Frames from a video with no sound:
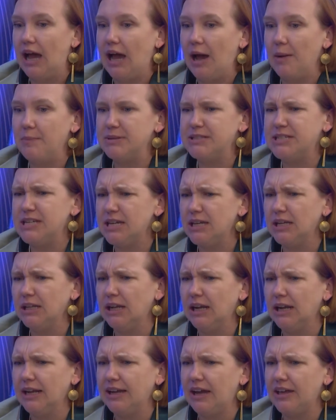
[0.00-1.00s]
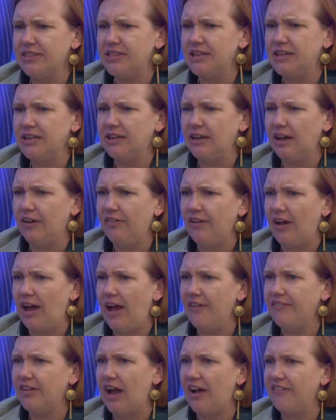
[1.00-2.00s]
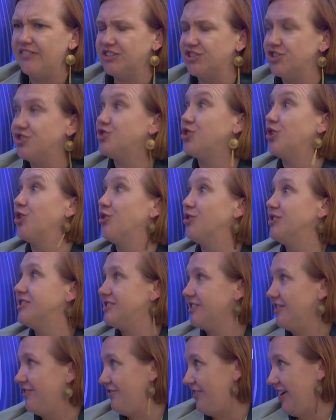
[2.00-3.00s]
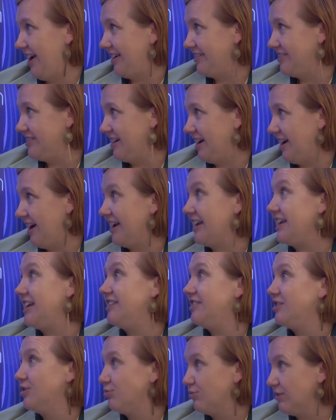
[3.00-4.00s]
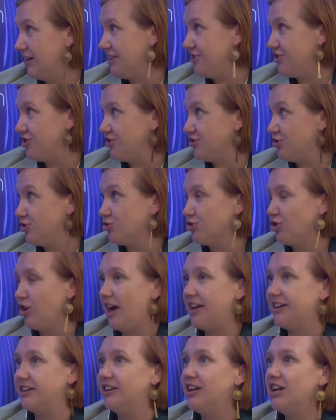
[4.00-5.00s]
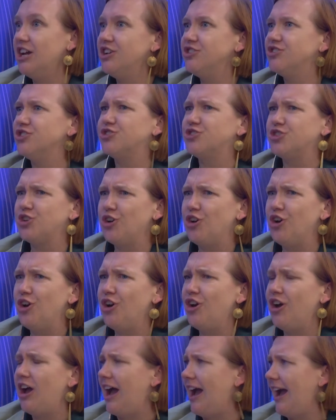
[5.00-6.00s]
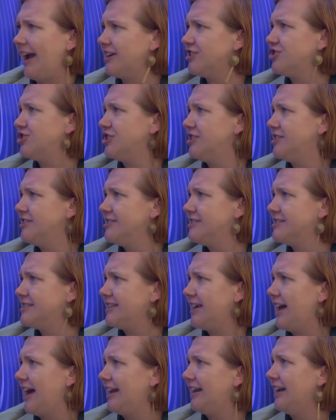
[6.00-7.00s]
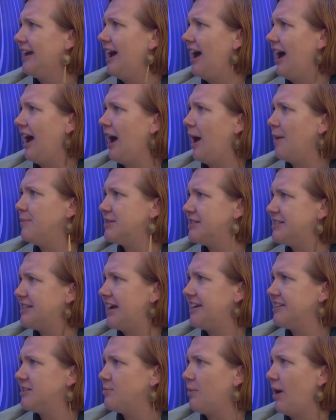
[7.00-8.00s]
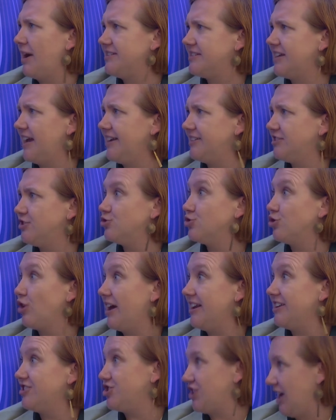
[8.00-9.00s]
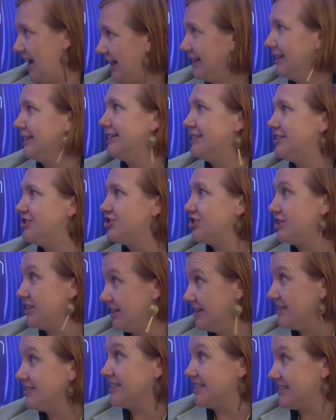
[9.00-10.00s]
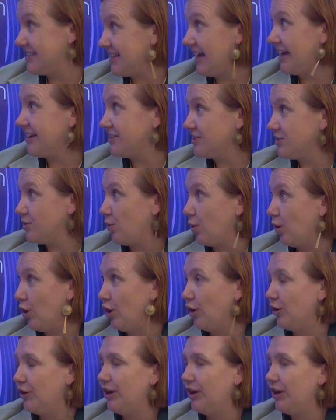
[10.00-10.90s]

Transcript: particularly, I think, have a deterrent effect in the region, to try to deter actions that states might take to try to challenge the status quo.